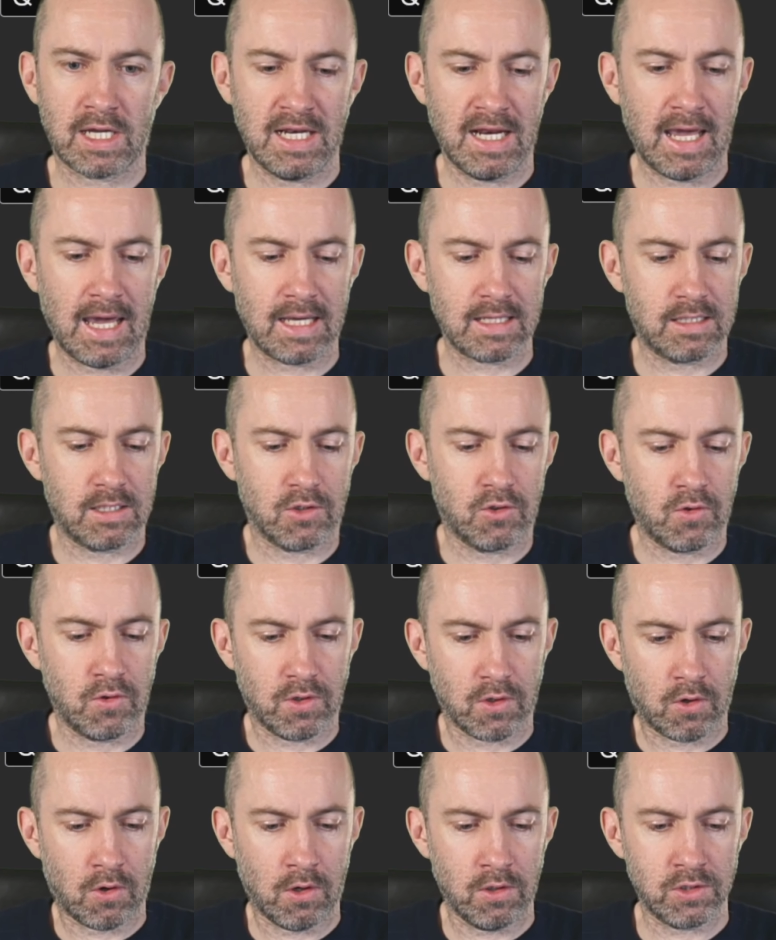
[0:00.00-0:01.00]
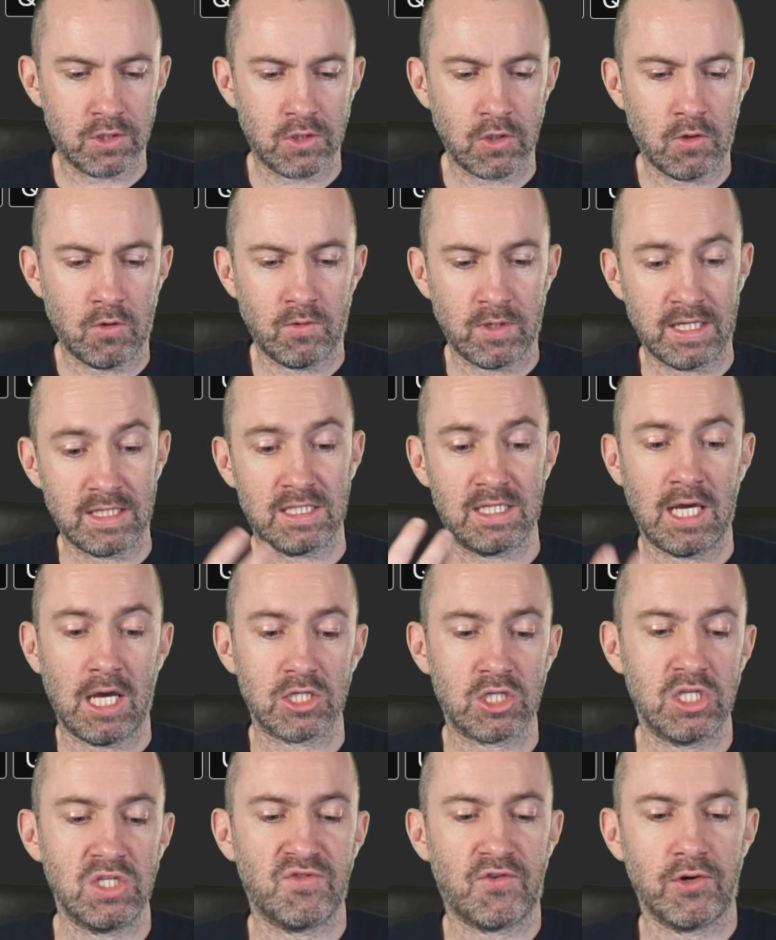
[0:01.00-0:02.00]
connect to the console. It
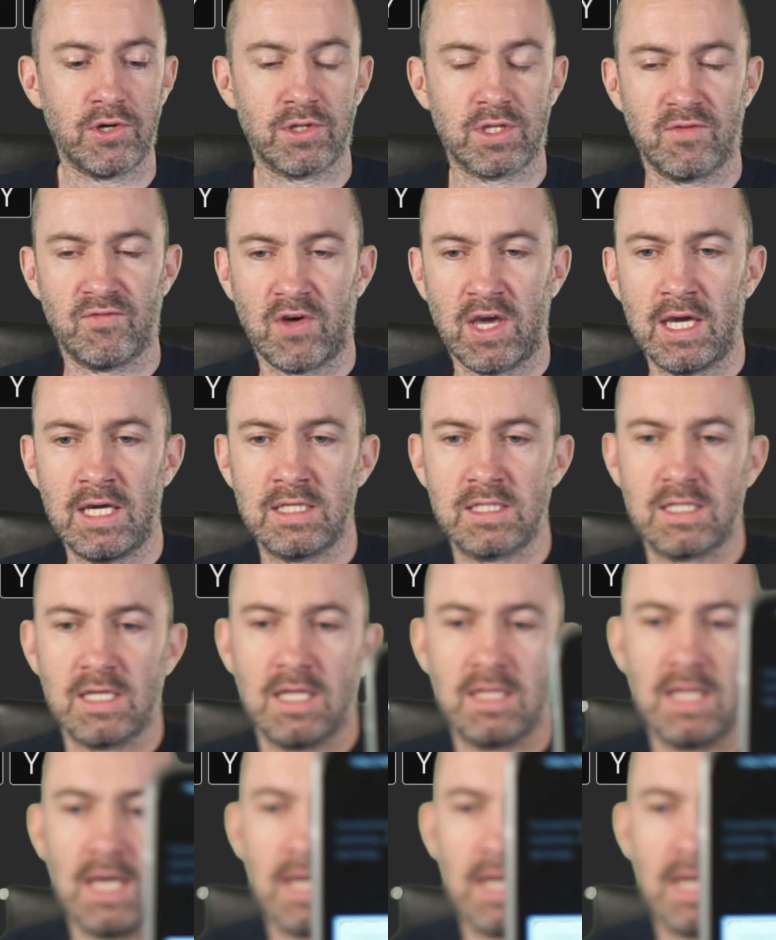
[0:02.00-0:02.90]
searches for your device,